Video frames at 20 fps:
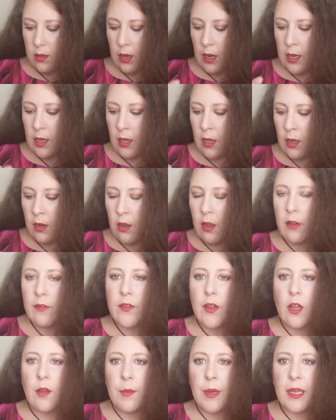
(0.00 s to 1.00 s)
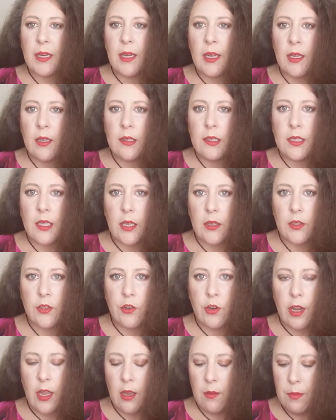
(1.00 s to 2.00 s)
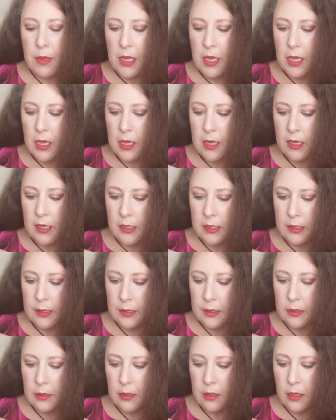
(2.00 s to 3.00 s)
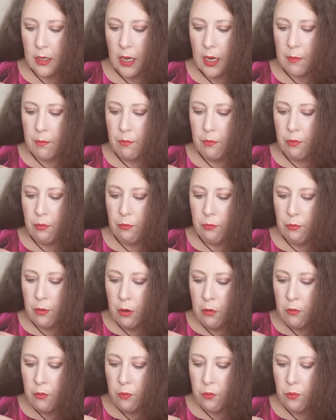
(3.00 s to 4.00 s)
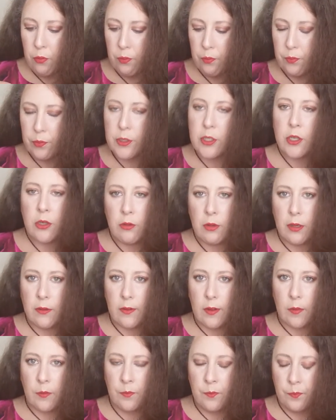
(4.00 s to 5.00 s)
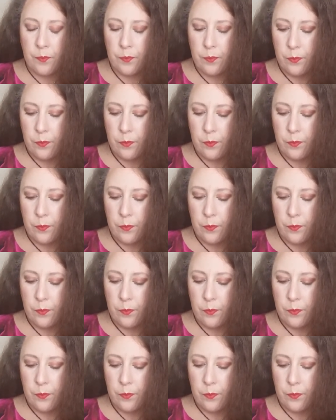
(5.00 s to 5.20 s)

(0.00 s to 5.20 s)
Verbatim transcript: I cut off all my nails yesterday because I broke two of them.